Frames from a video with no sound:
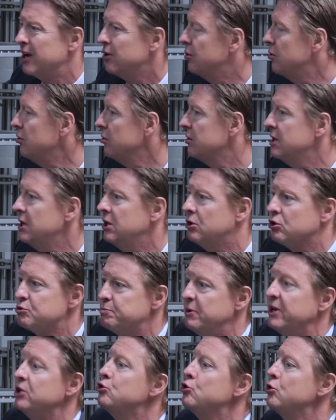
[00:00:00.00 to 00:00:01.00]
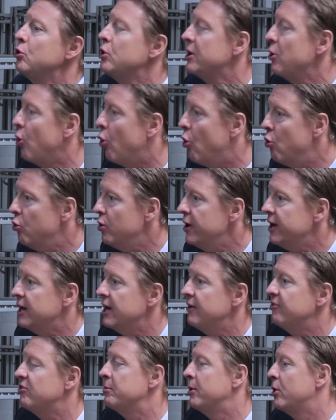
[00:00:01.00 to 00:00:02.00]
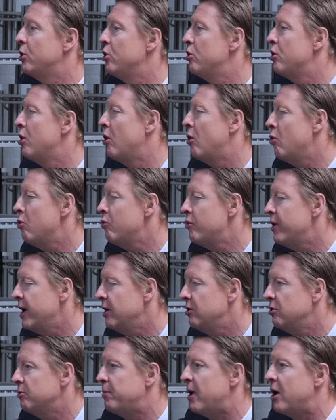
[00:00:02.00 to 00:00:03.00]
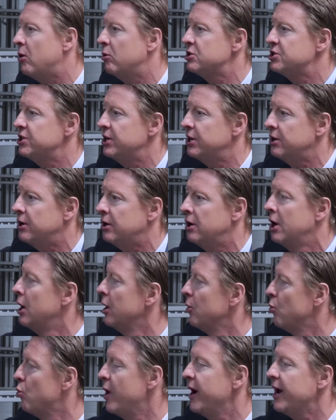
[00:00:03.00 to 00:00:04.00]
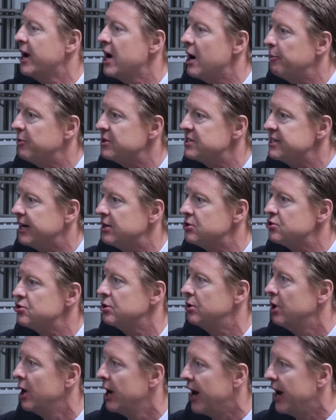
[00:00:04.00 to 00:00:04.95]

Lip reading: You don't need the speed. You only give them a low radio power signal, wake up the sensor,